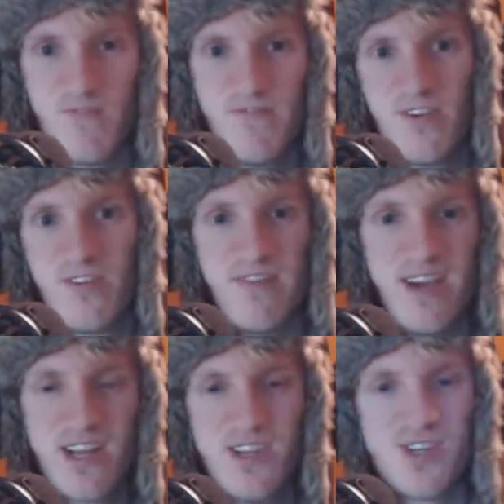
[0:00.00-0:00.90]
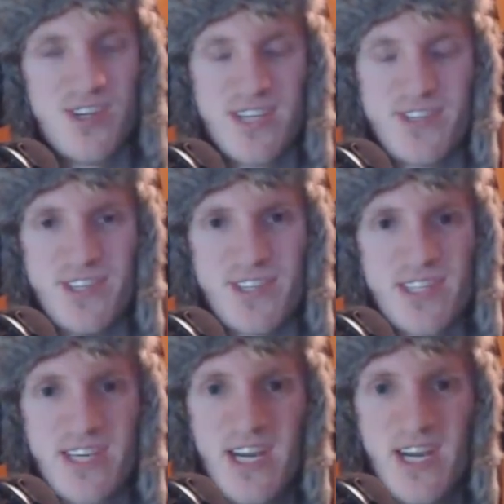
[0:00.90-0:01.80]
home field advantage. That's
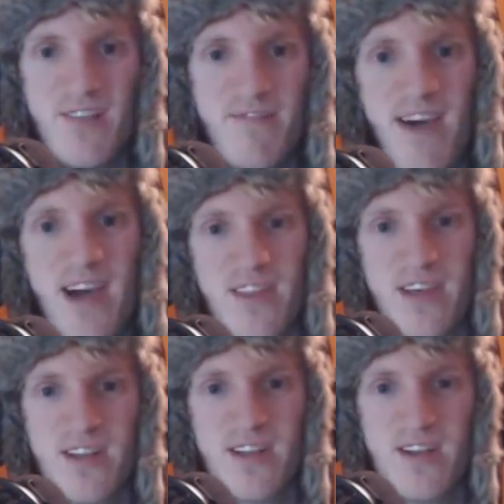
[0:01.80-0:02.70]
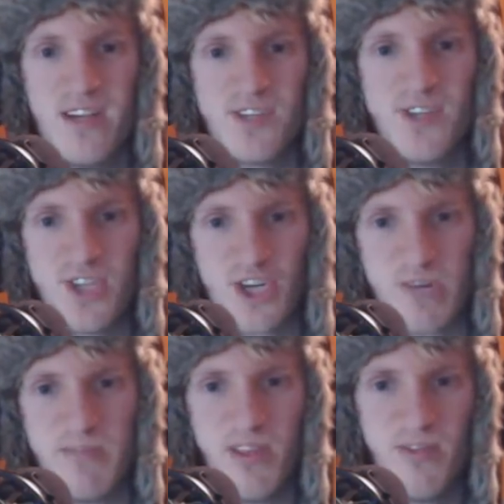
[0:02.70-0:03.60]
just the fact that it's
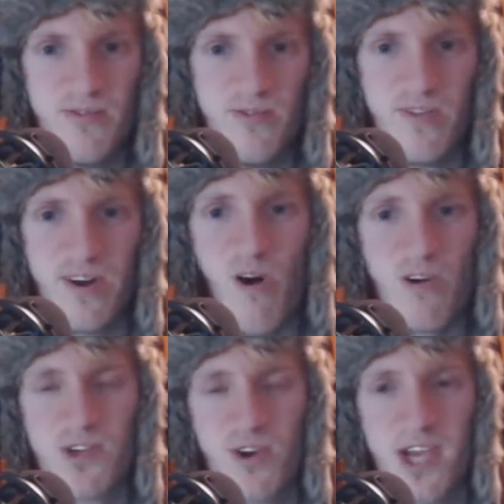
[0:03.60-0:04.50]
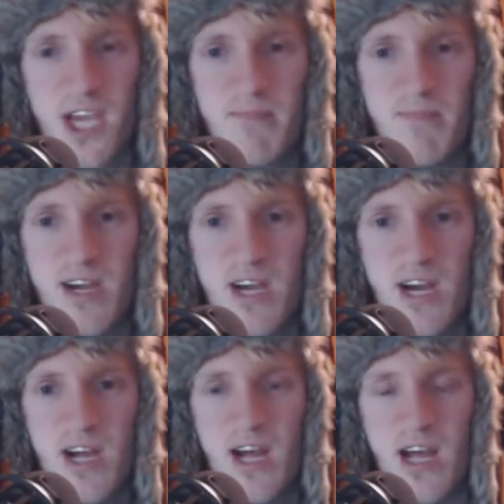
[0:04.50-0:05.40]
determined through the All-Star game,
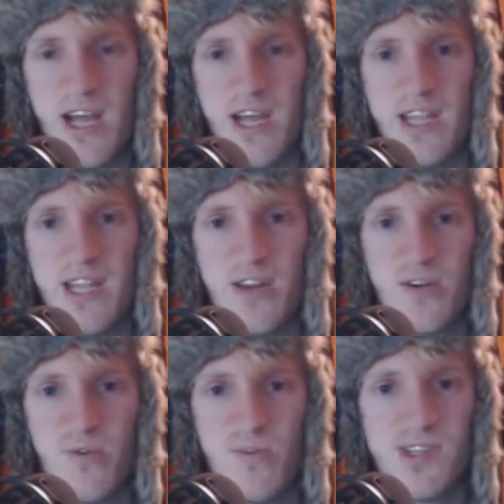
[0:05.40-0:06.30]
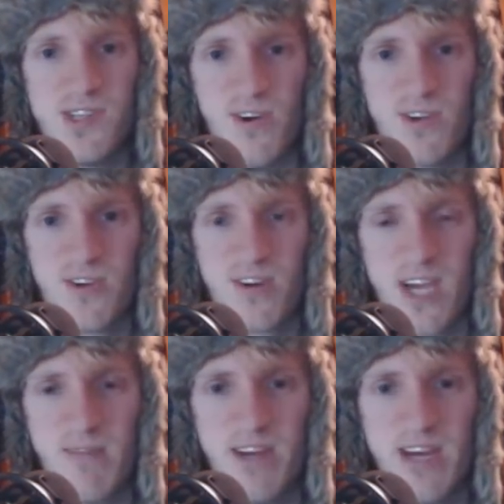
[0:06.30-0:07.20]
and who wins the All-Star
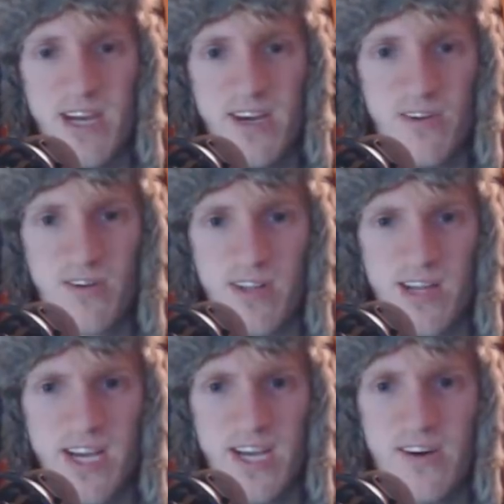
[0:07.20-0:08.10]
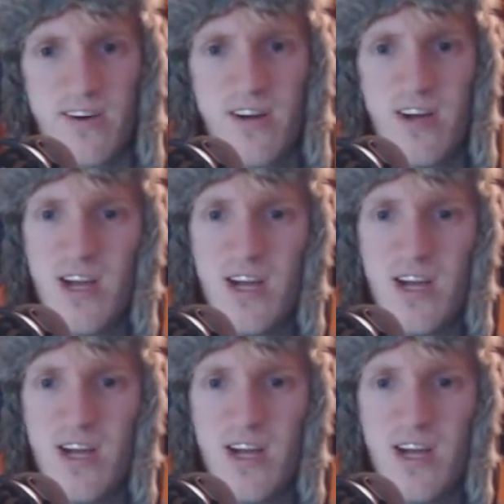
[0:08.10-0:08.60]
game, the AL or the NL.